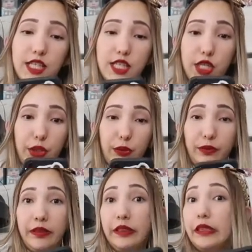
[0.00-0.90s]
So
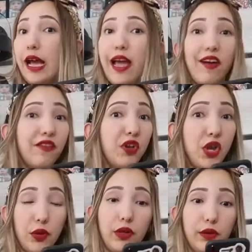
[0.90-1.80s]
I have
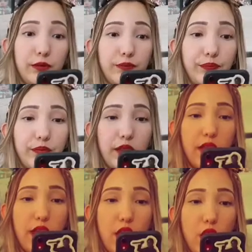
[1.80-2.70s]
no clue.
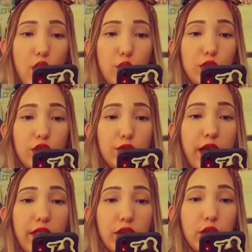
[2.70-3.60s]
Would you
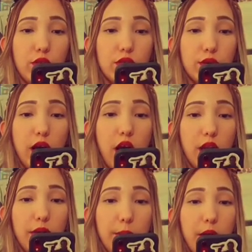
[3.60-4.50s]
rather go to a
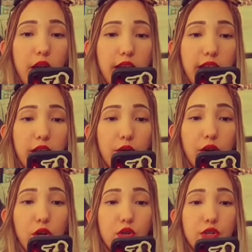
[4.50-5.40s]
Halloween party or
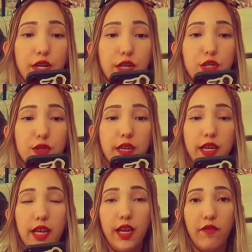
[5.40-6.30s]
go
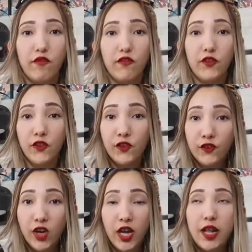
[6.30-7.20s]
trick-or-treating?
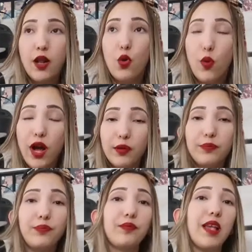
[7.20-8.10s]
Well,
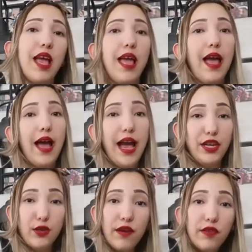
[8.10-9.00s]
I
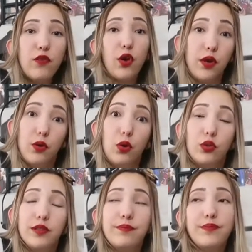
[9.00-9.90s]
do have a
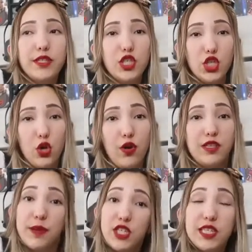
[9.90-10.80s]
4-year-old. So as
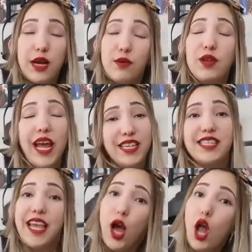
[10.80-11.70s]
much as I would like to
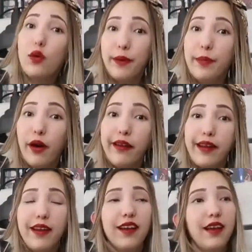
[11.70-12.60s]
say Halloween
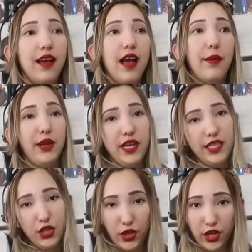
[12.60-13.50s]
party, I'm gonna
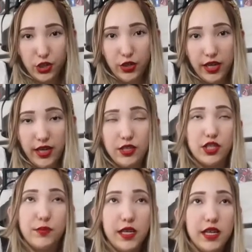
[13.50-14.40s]
say trick-or-treating
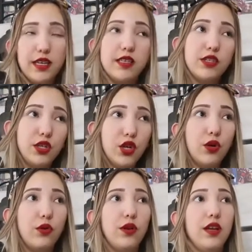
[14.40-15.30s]
just because, you know,